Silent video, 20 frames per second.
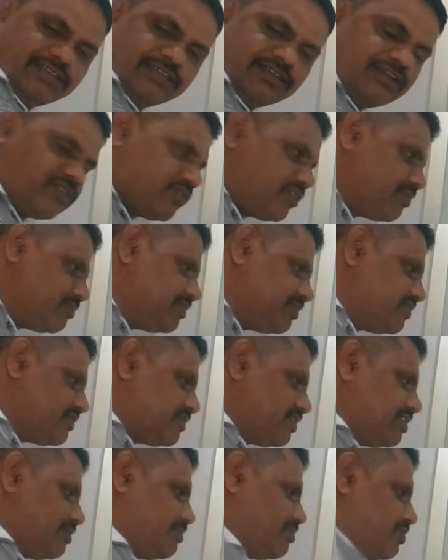How come it
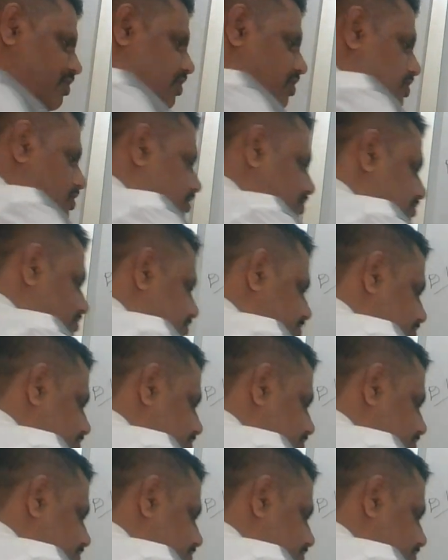came wrong?